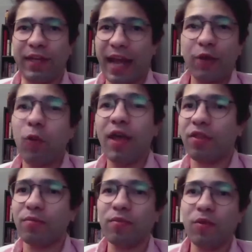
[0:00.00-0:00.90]
we can't
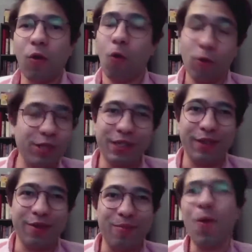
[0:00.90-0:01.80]
weigh them or
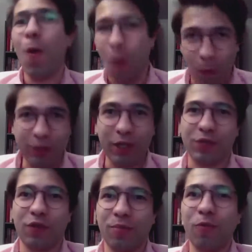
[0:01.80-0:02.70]
see them or
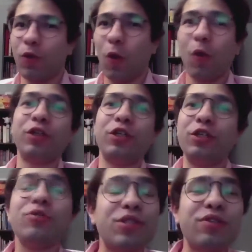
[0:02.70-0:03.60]
touch them. We only
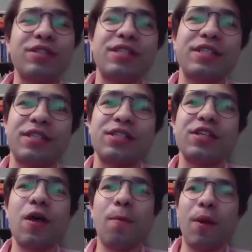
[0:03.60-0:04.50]
deduce their
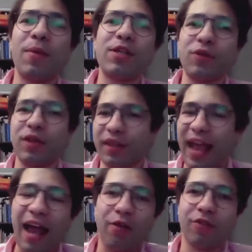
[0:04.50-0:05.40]
existence by measuring
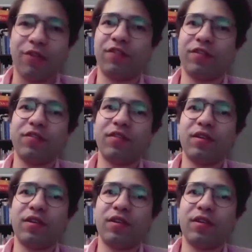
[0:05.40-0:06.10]
the calories.